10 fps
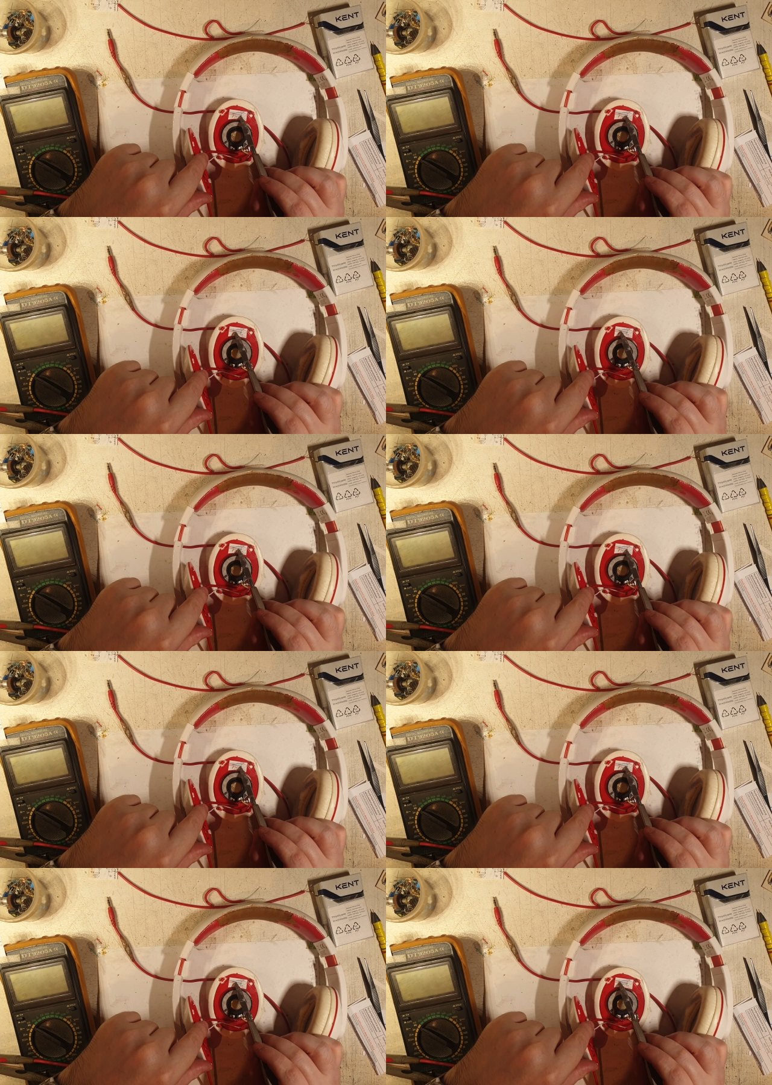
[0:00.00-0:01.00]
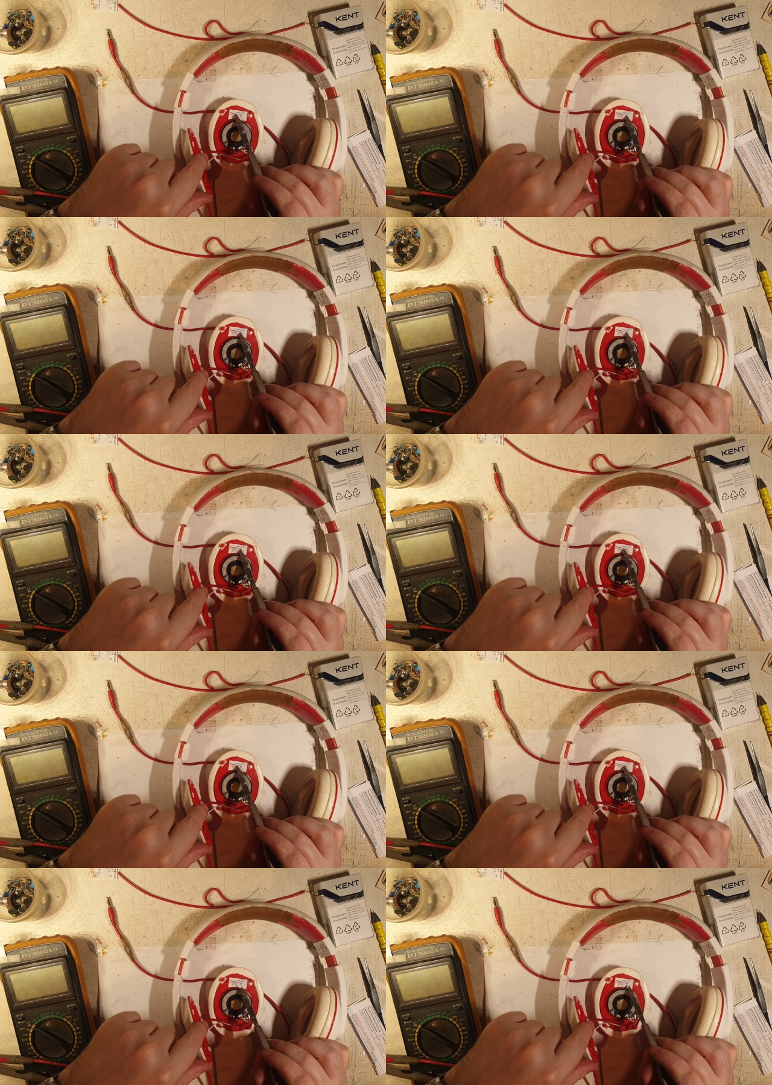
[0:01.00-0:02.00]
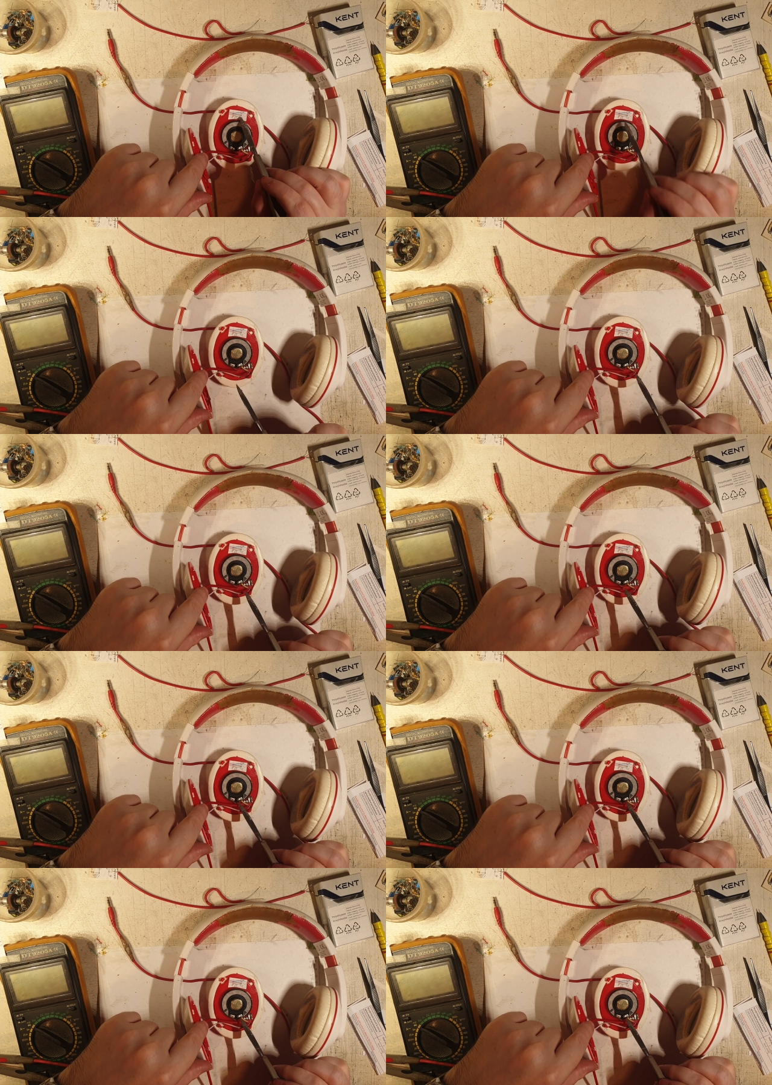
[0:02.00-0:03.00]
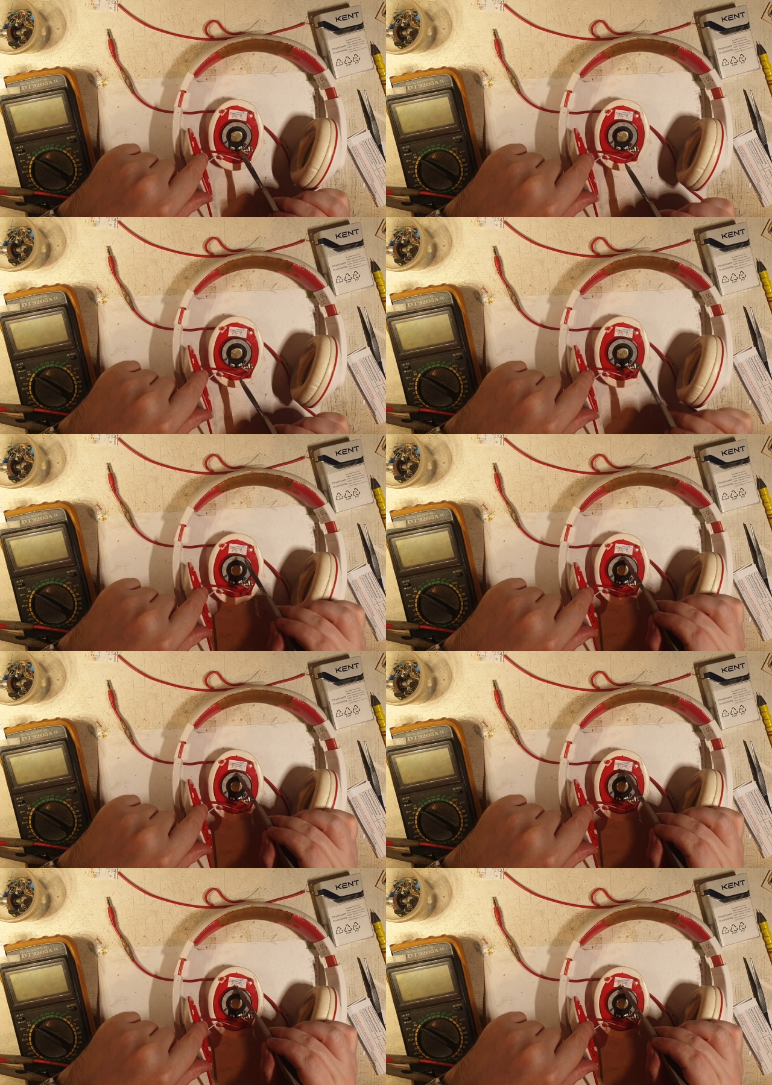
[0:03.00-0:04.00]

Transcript: Nobody's mouth can be seen.